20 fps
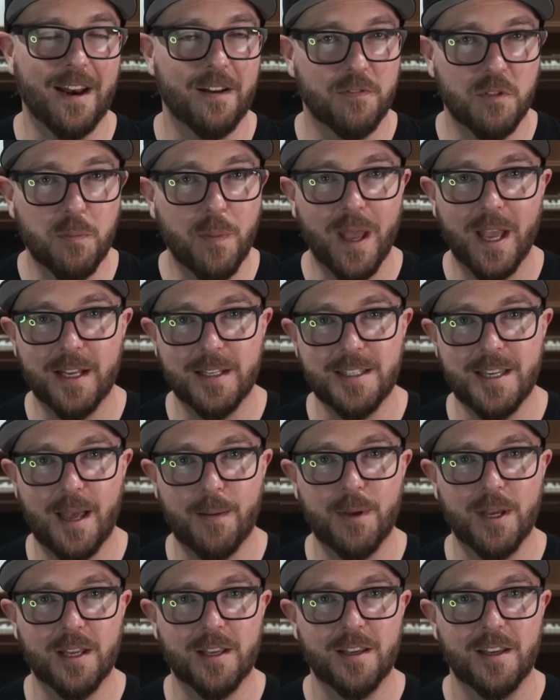
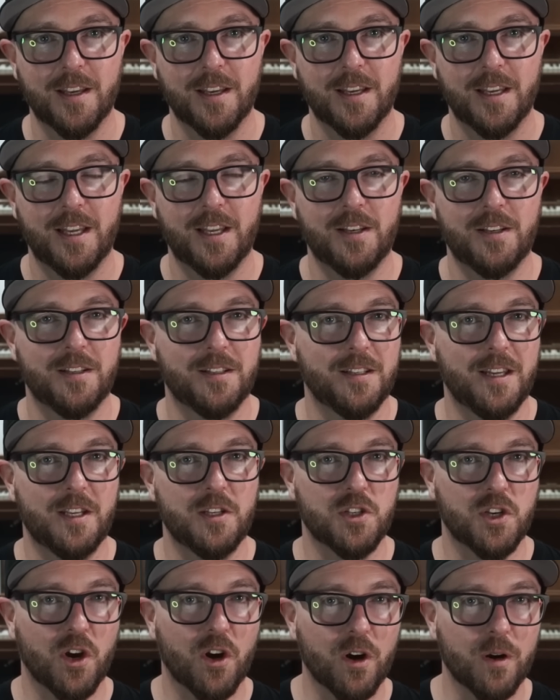pandemic
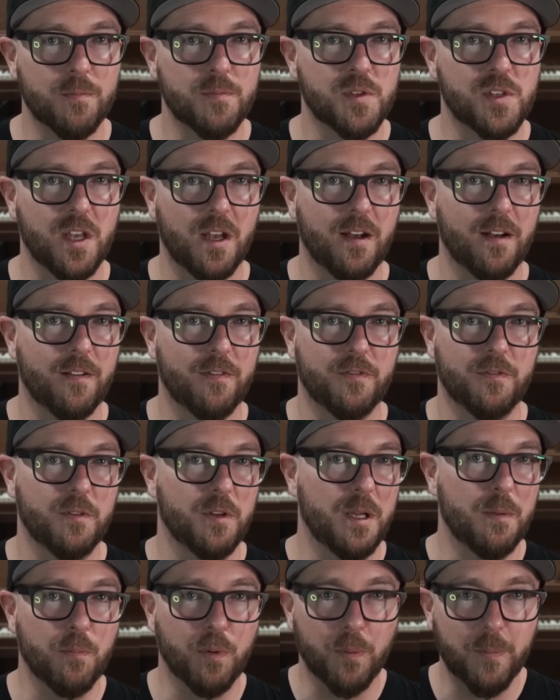in terms of
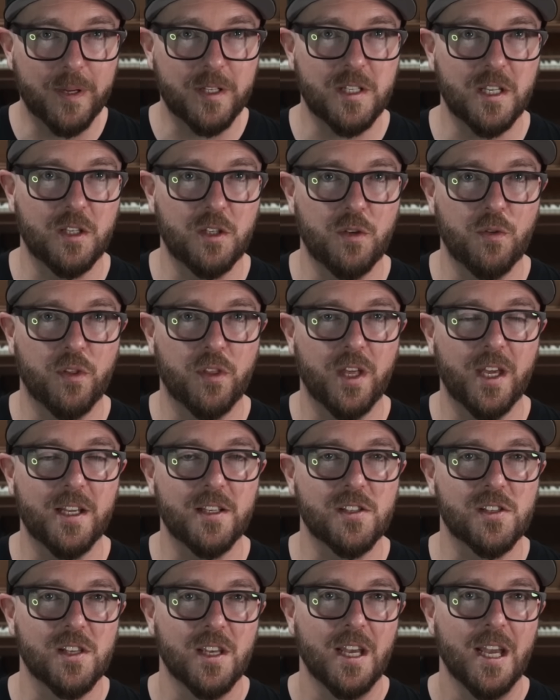implementing new
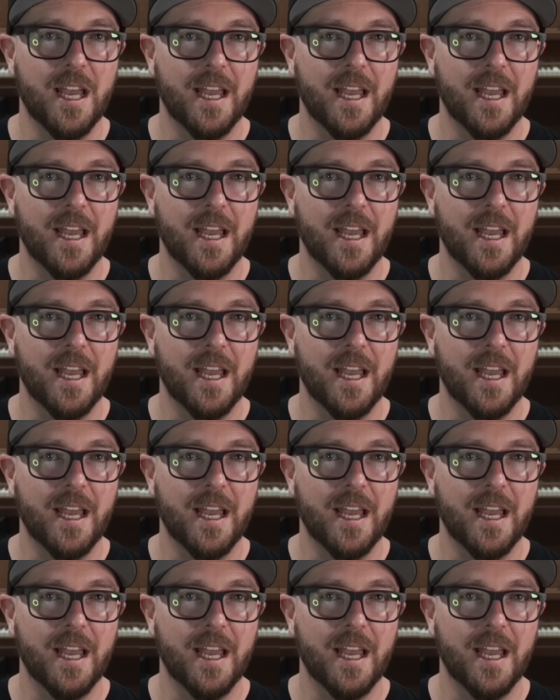things